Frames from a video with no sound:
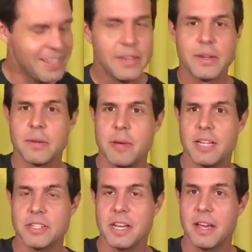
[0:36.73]
you can
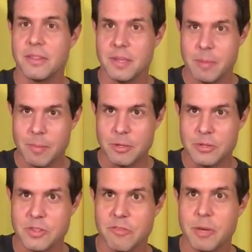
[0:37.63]
imagine how the
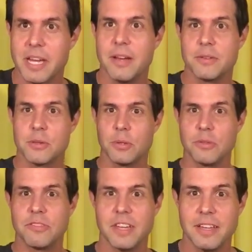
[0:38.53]
members of my household
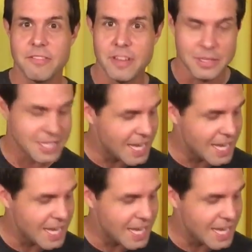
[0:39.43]
felt.